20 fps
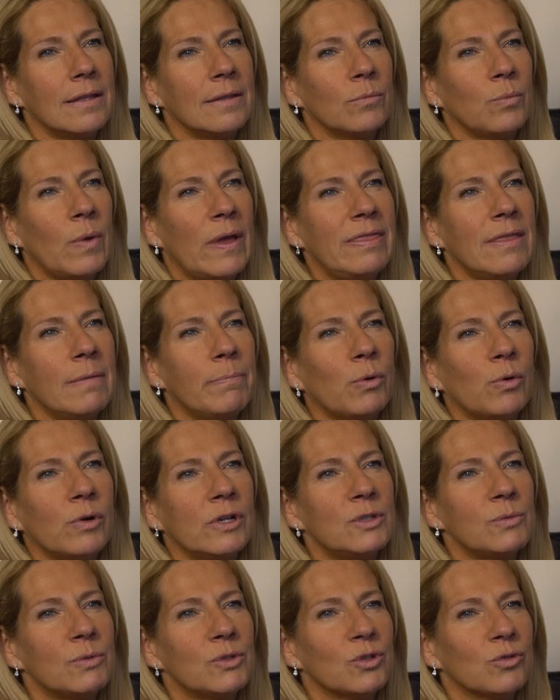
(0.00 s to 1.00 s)
When the
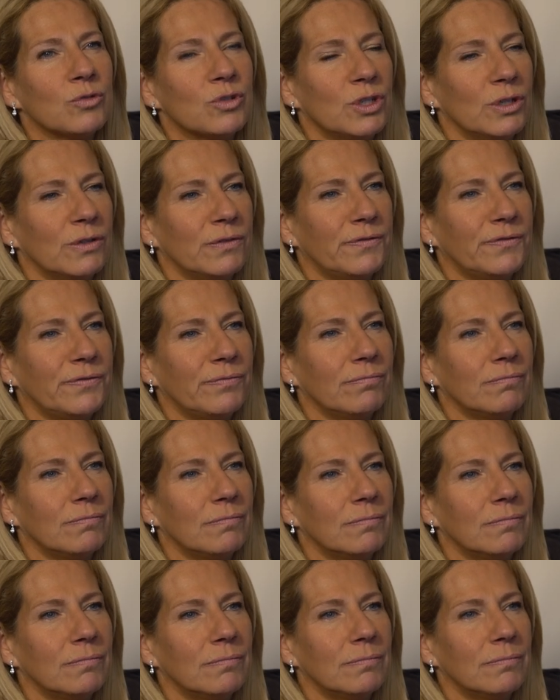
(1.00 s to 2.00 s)
boys were sort of
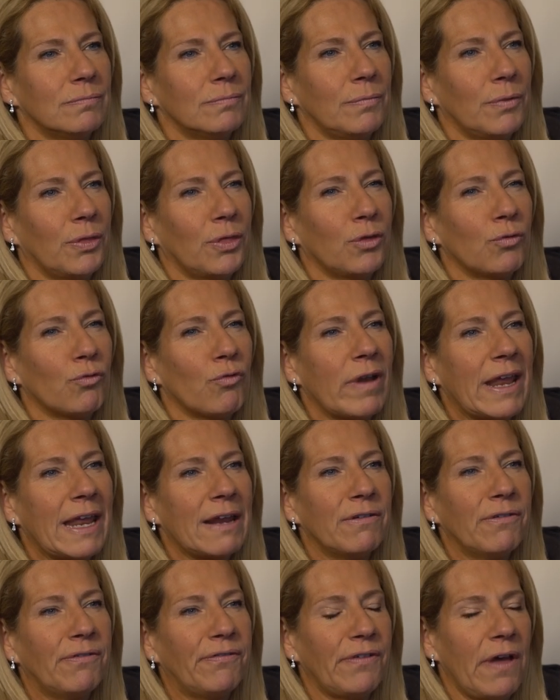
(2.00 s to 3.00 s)
3
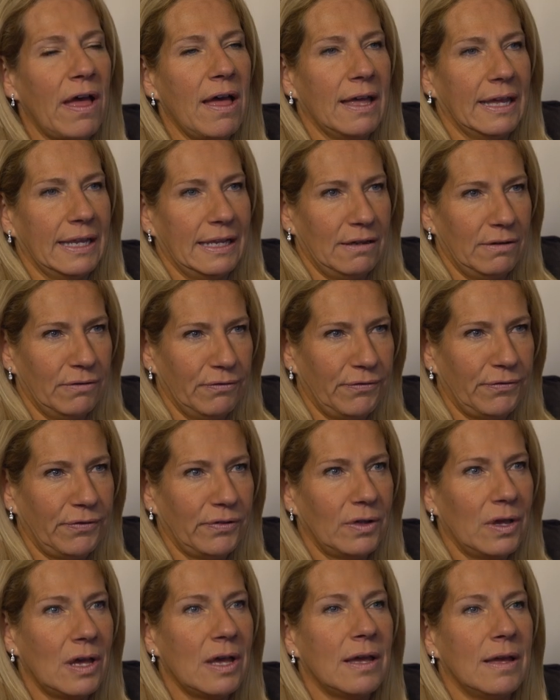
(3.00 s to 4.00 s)
and 5,
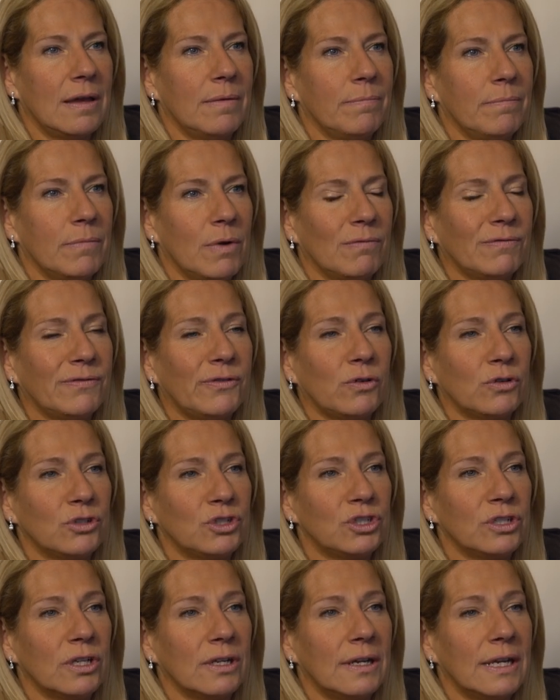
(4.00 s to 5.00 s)

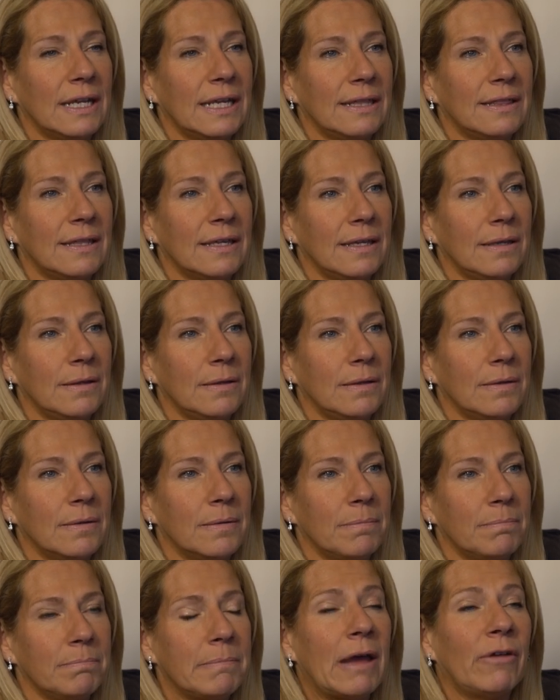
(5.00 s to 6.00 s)
unfortunately the
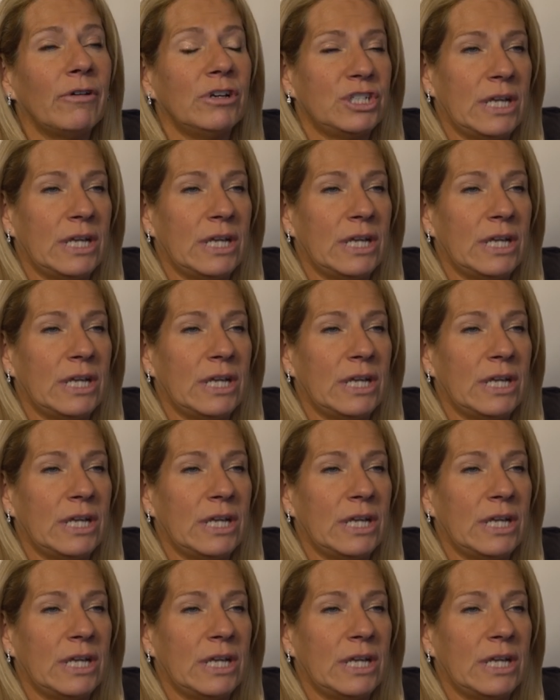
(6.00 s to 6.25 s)
marriage